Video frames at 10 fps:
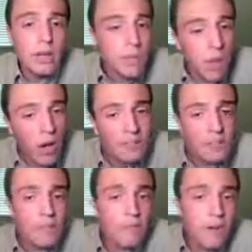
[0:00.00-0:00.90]
The pawns
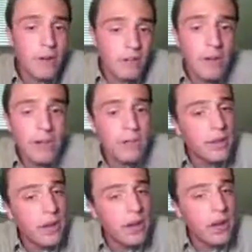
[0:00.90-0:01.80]
look fairly solid. The
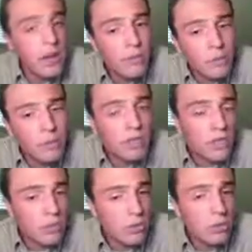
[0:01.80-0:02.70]
knight covers
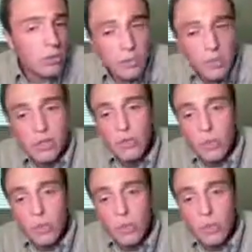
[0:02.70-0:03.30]
e3 a little bit.